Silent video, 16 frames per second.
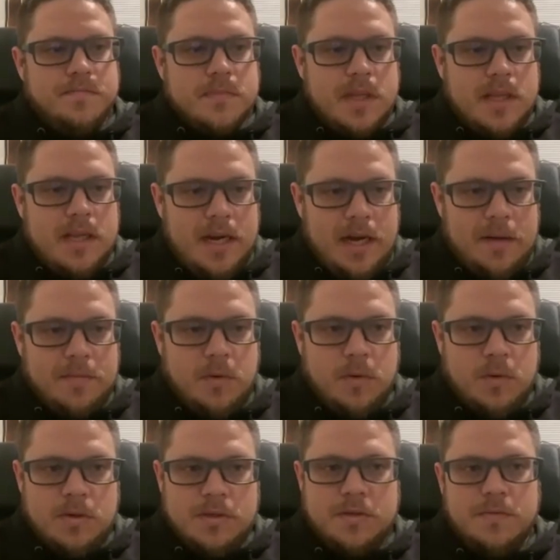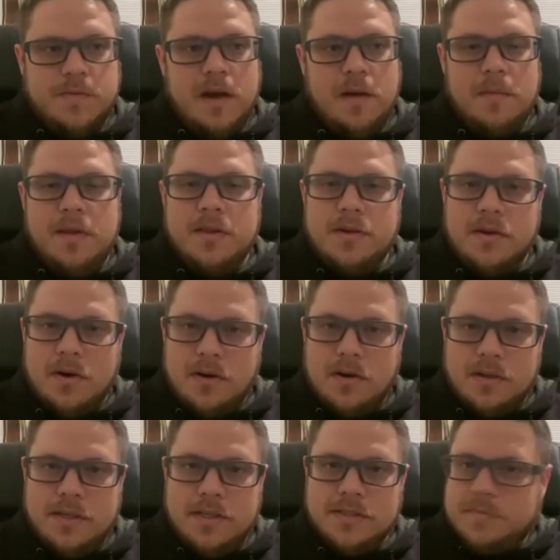And I'm going to find me the
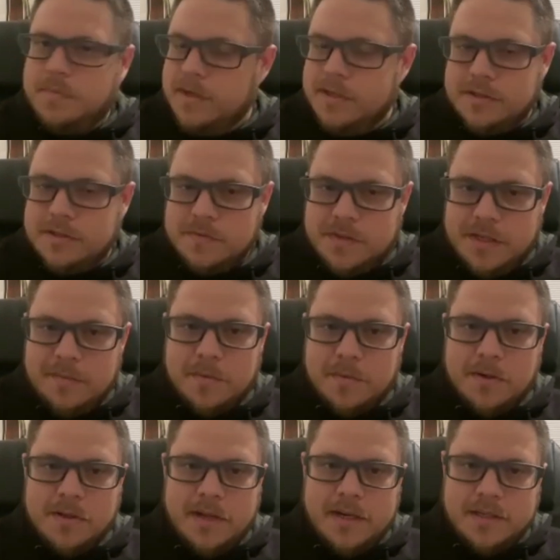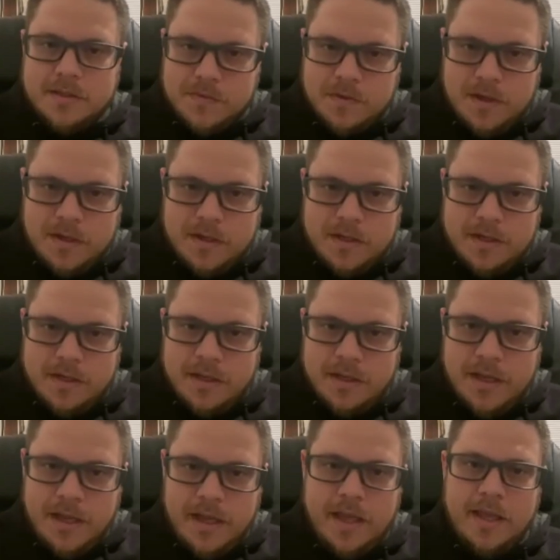gnarliest bunch of timber that is flooded
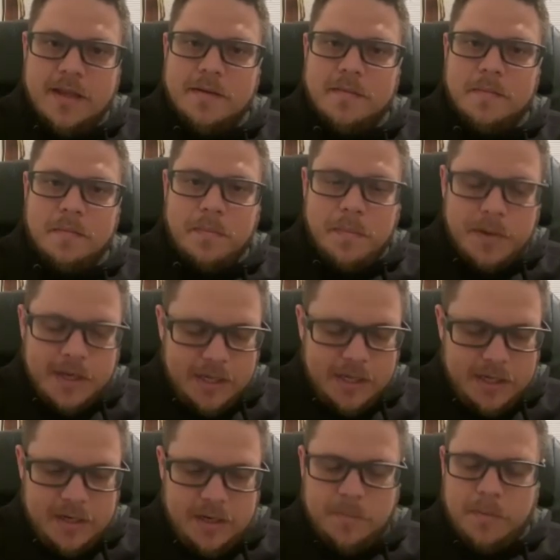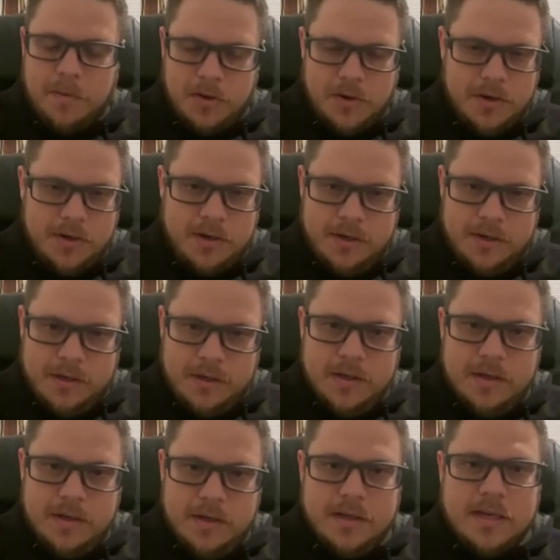and pick it apart.
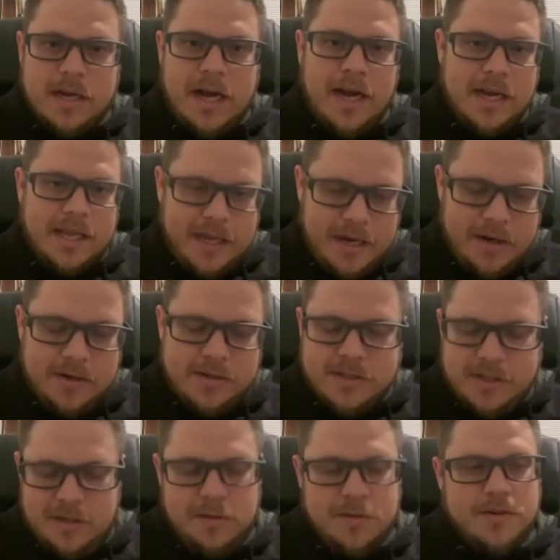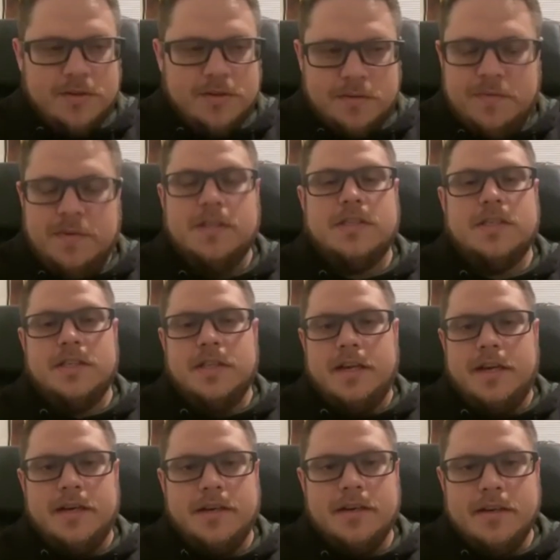I guarantee you there's a fish in
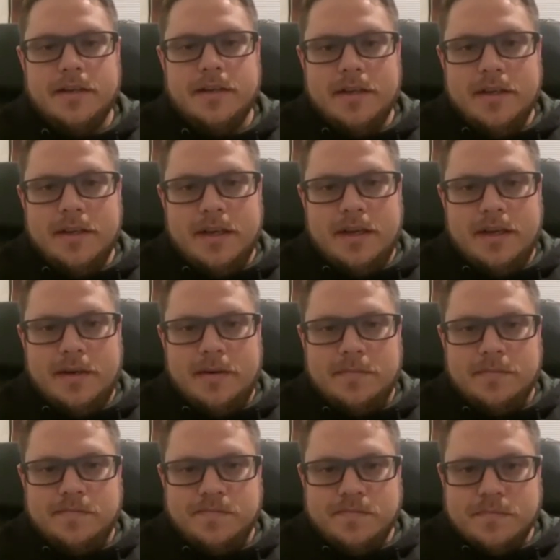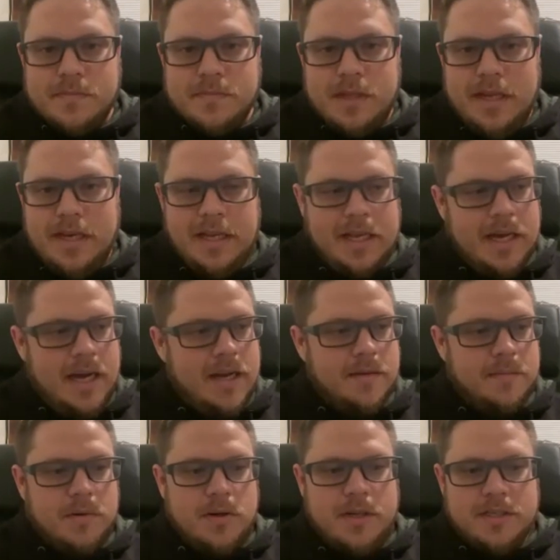there. Any kind
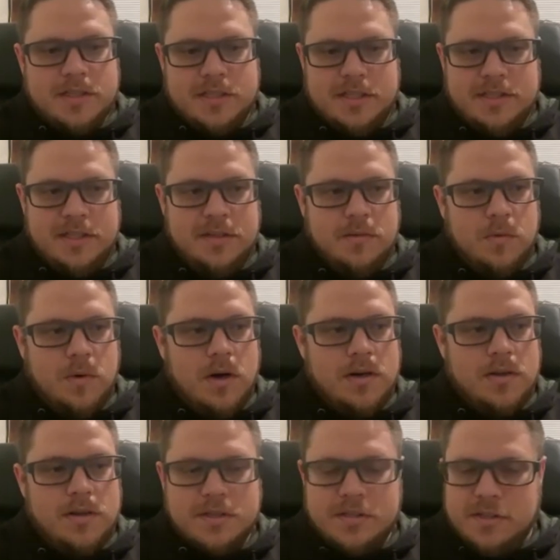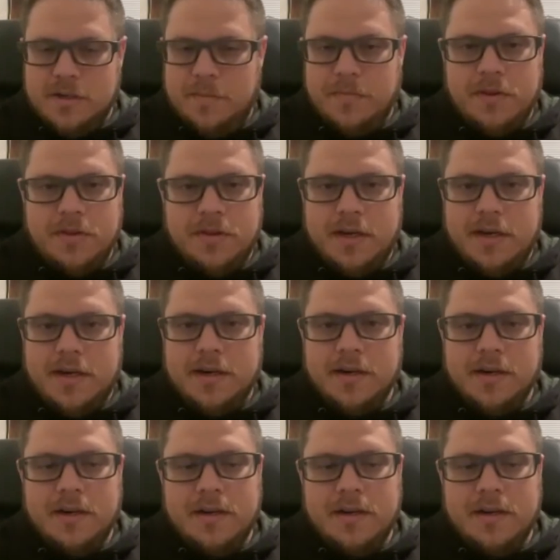of brush that's in the water, there's something there.